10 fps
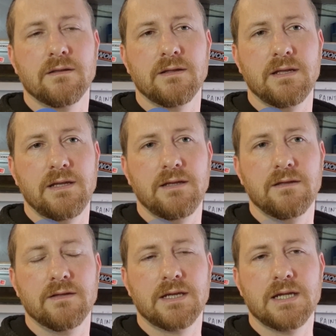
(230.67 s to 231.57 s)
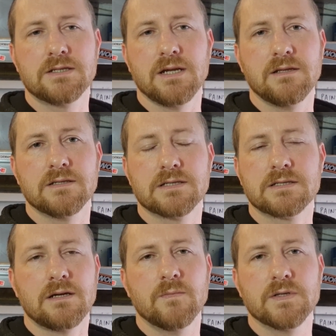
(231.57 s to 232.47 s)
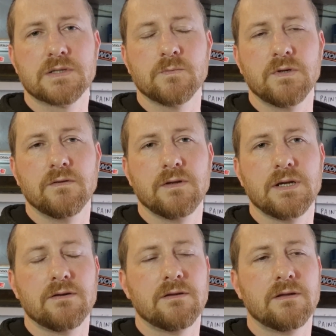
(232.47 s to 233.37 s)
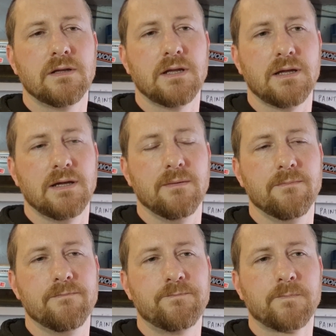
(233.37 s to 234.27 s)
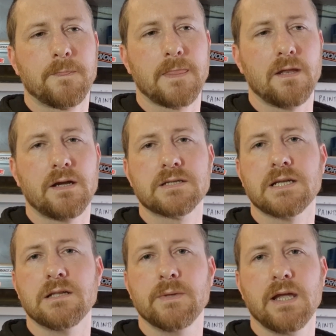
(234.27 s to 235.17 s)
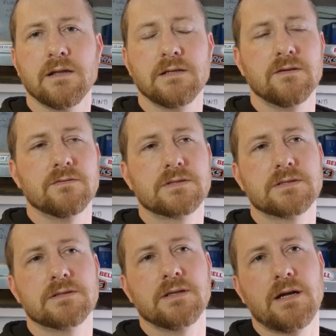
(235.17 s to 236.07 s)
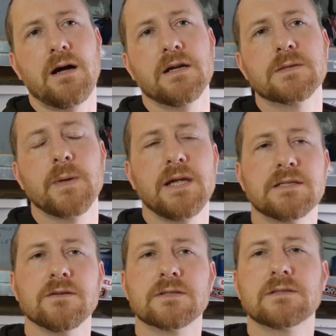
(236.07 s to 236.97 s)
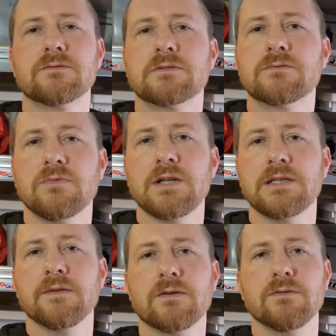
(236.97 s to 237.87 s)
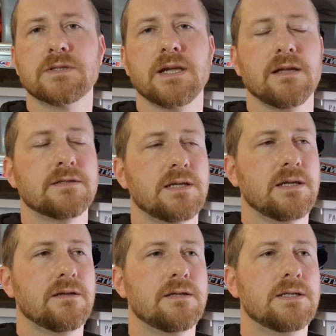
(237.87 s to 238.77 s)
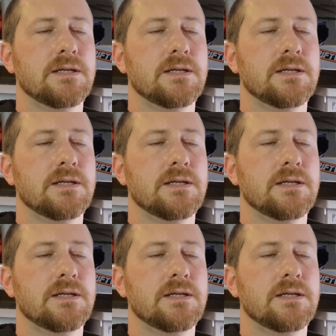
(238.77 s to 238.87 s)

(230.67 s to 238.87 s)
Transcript: The gear change is so much smoother now. Like I said at the beginning, it was at high speeds, it was really difficult to get into gear.